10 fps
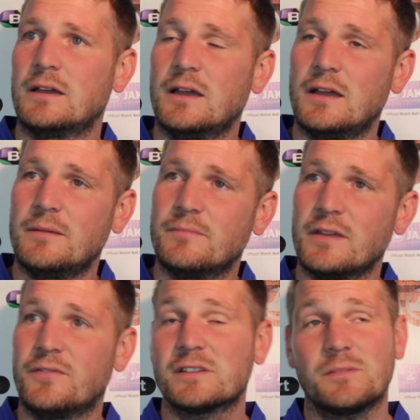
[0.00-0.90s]

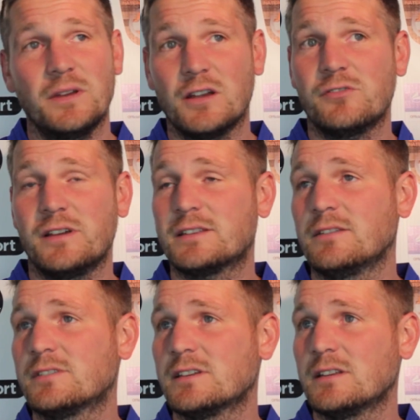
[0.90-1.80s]
If it's a bit of
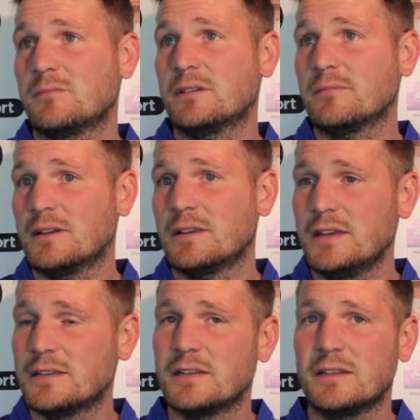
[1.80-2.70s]
creativity that we're
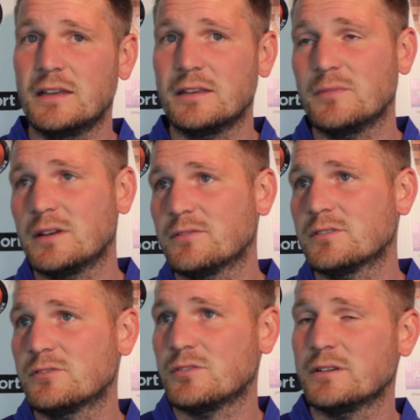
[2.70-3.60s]
needing in there, then we'll have
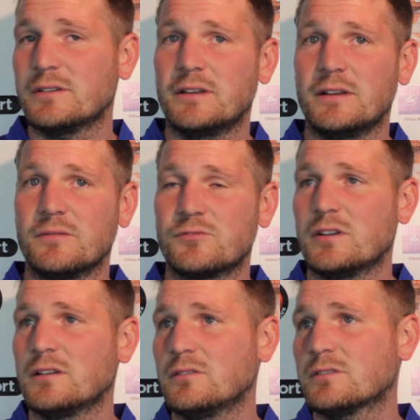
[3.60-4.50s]
to try
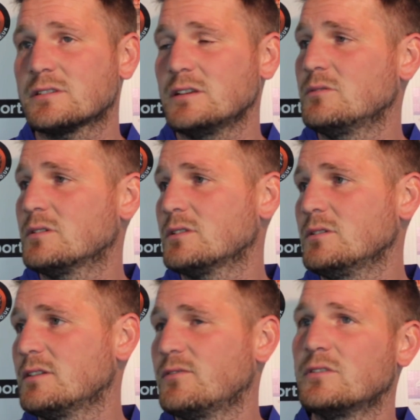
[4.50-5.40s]
and look to see who can do
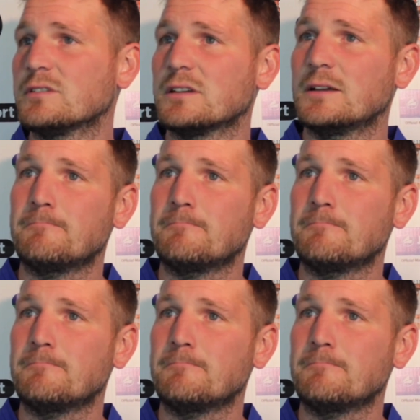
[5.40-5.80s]
that for us.